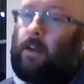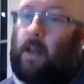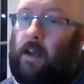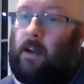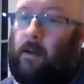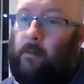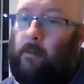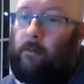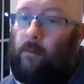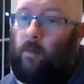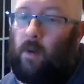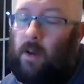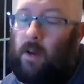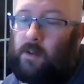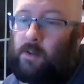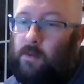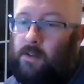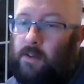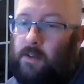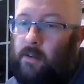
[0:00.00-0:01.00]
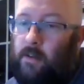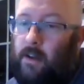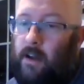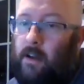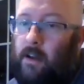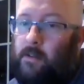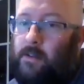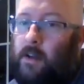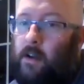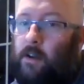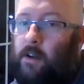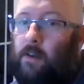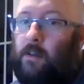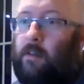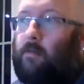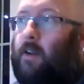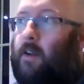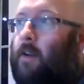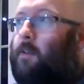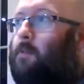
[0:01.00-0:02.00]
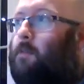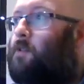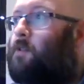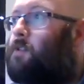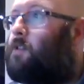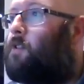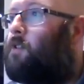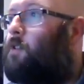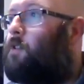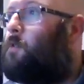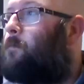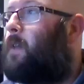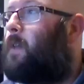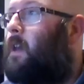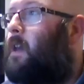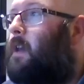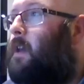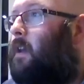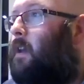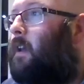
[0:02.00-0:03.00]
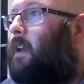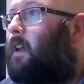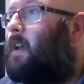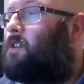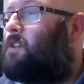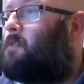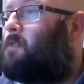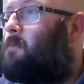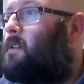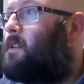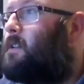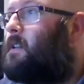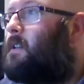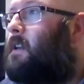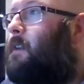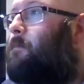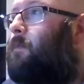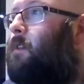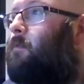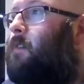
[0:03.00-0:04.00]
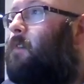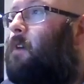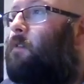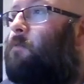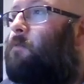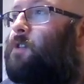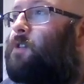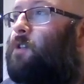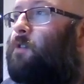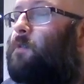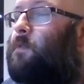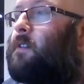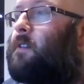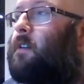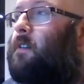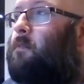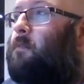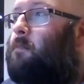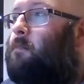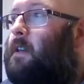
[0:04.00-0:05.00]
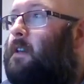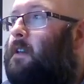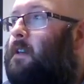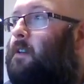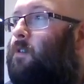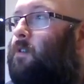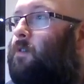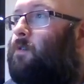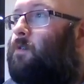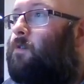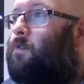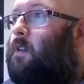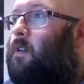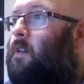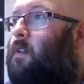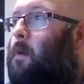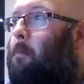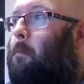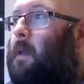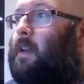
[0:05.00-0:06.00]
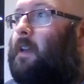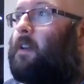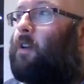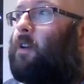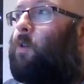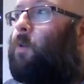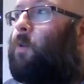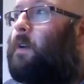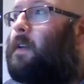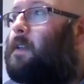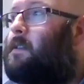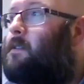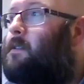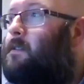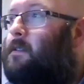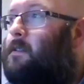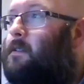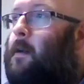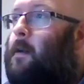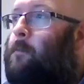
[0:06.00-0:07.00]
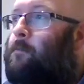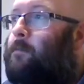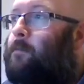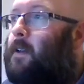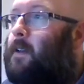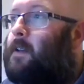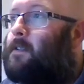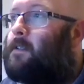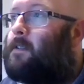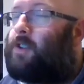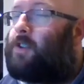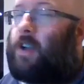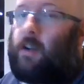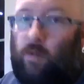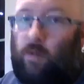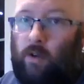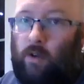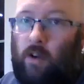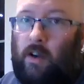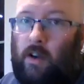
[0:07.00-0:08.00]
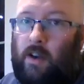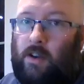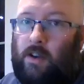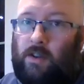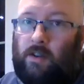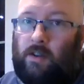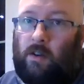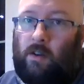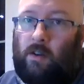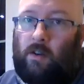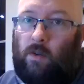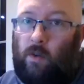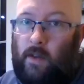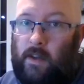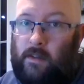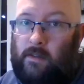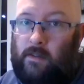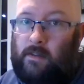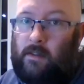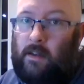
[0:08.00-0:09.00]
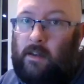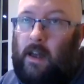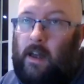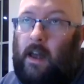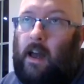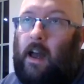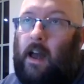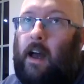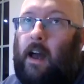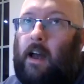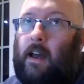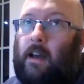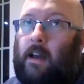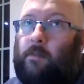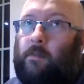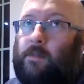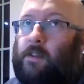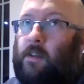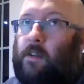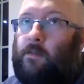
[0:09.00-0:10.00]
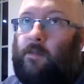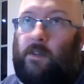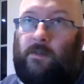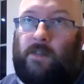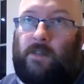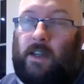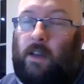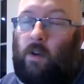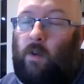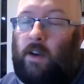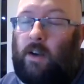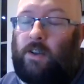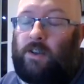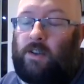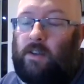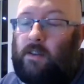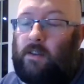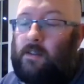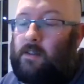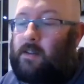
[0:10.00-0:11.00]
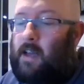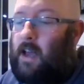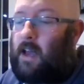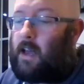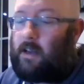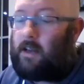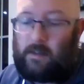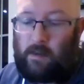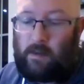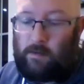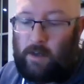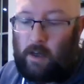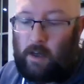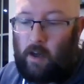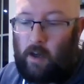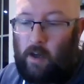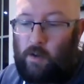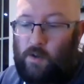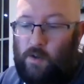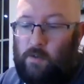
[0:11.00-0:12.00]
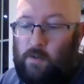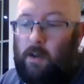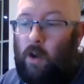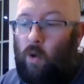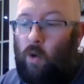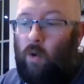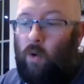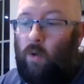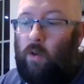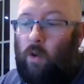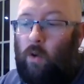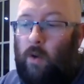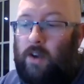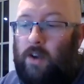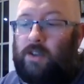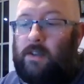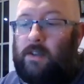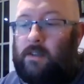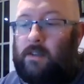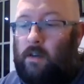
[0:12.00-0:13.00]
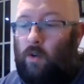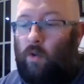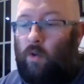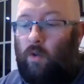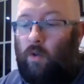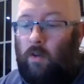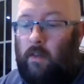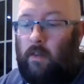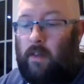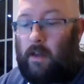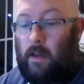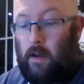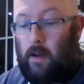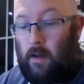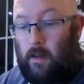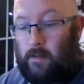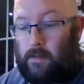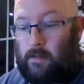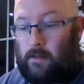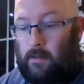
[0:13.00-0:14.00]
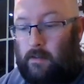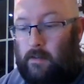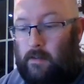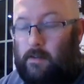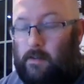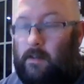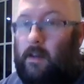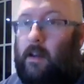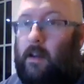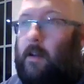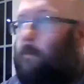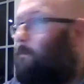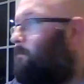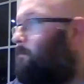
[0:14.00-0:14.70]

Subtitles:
Whilst we're doing that, I'll tell you that round number 2, in case you missed it, round number 2 is going to be called the Big Quiz. It's a general knowledge quiz, So 15 questions, any subject goes, but all the questions or the answers